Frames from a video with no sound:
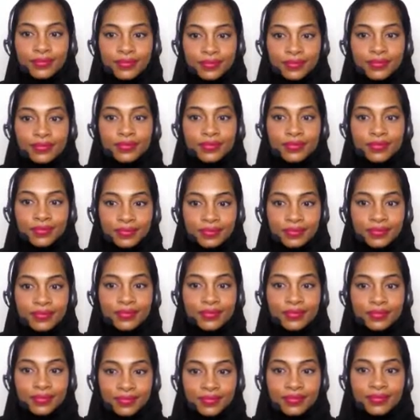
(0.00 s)

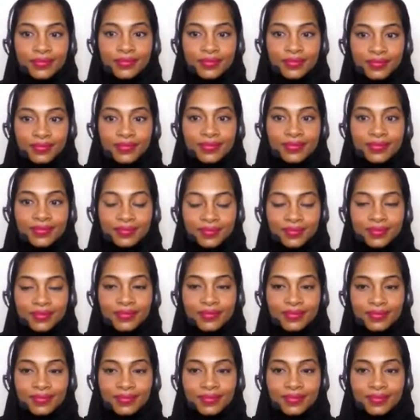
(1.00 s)

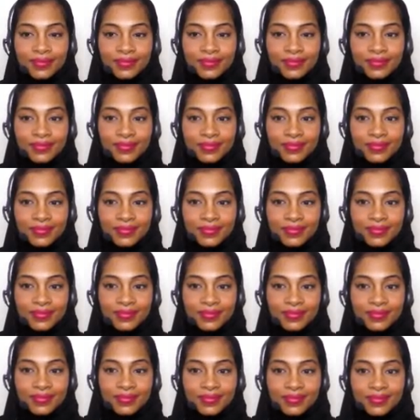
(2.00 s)

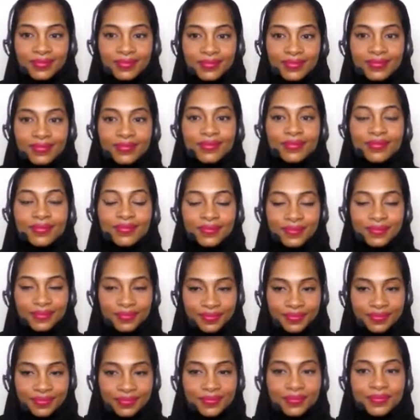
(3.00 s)

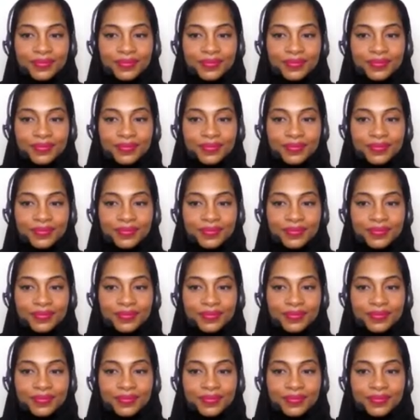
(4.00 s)
[no speech]